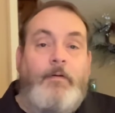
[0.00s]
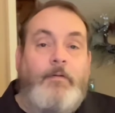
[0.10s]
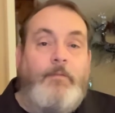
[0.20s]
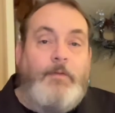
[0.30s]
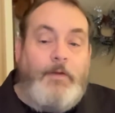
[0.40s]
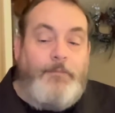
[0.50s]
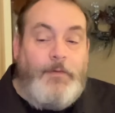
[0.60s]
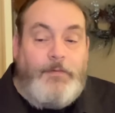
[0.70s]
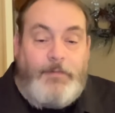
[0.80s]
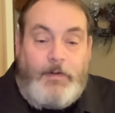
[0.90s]
When they
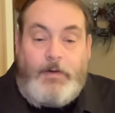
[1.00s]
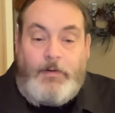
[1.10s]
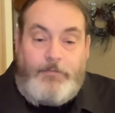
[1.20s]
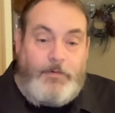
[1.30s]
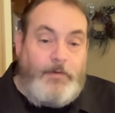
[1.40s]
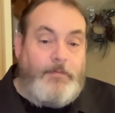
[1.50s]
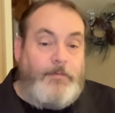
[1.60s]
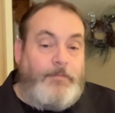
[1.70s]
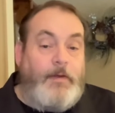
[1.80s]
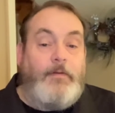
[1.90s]
finished eating,
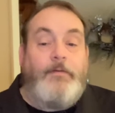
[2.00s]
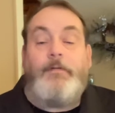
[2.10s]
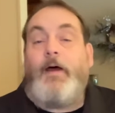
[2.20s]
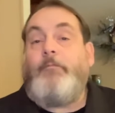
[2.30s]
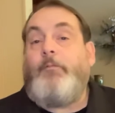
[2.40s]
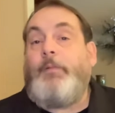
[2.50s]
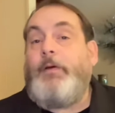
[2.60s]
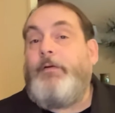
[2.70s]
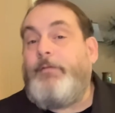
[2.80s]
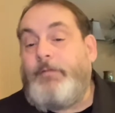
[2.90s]
Jesus said to Simon
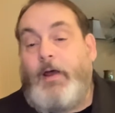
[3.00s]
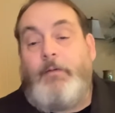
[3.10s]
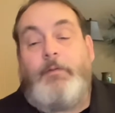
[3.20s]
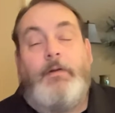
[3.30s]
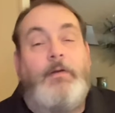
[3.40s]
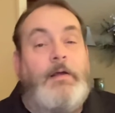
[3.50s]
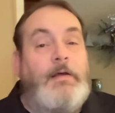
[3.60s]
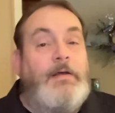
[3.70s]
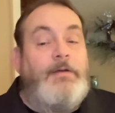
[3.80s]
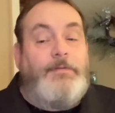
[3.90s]
Peter, Simon,
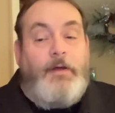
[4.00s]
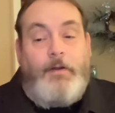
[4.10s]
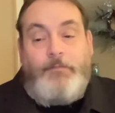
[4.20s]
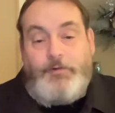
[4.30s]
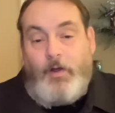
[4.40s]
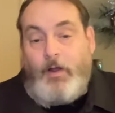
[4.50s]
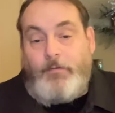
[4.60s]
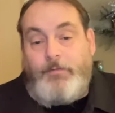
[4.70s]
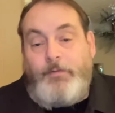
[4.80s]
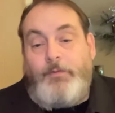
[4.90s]
Son of John,
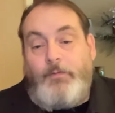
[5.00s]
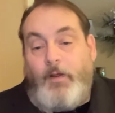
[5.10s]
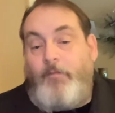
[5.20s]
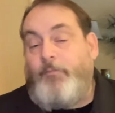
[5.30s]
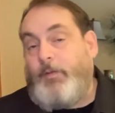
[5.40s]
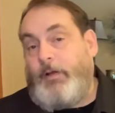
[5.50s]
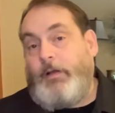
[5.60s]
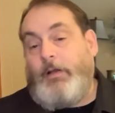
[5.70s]
do you love me?